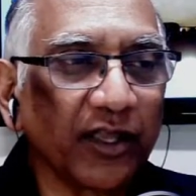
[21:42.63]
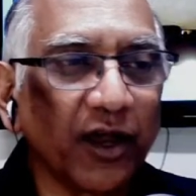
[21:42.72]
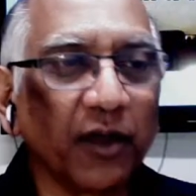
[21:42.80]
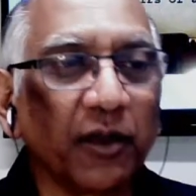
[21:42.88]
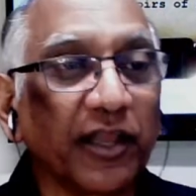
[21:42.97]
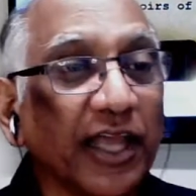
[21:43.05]

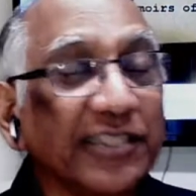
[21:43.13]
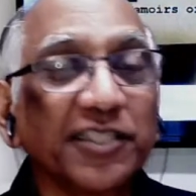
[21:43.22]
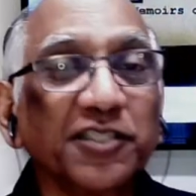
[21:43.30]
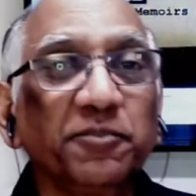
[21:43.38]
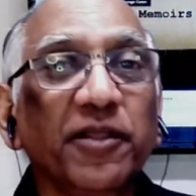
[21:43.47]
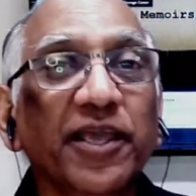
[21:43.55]
a
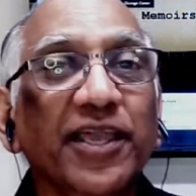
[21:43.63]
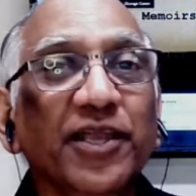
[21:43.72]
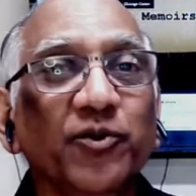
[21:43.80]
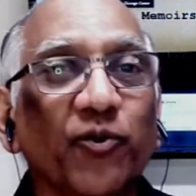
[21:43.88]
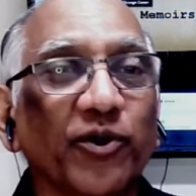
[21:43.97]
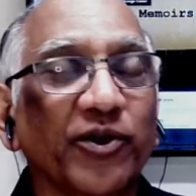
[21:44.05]
license plate
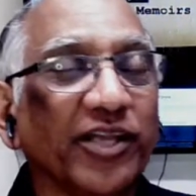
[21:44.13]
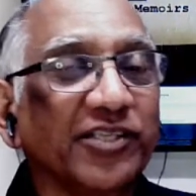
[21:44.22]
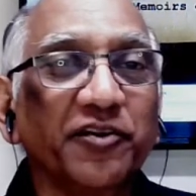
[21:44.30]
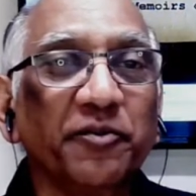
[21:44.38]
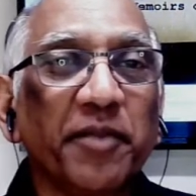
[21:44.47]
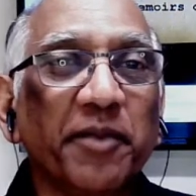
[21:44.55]
or doesn't
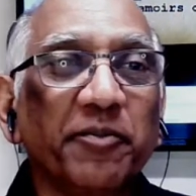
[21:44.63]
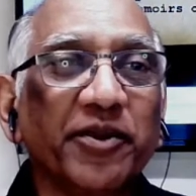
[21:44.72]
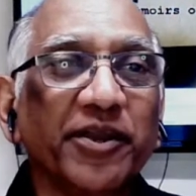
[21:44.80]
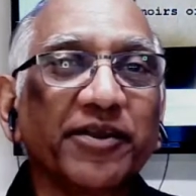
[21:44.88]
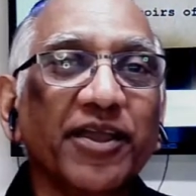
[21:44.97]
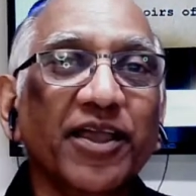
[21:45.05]
remember
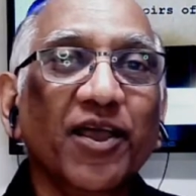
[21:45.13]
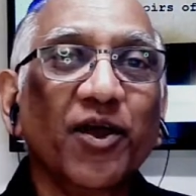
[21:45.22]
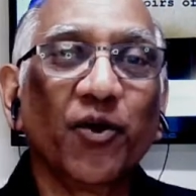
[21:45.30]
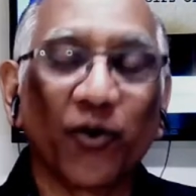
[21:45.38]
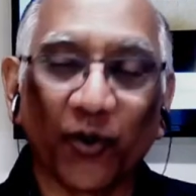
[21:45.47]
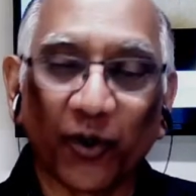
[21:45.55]
it,
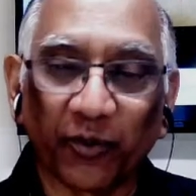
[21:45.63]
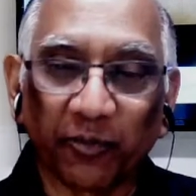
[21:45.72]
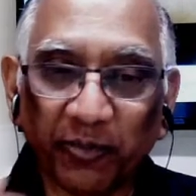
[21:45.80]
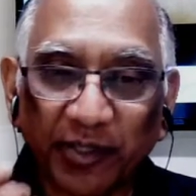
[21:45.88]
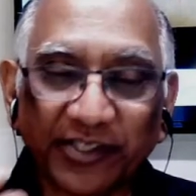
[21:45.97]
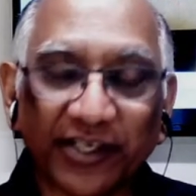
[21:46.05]
or
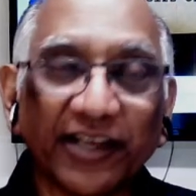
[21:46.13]
Mr.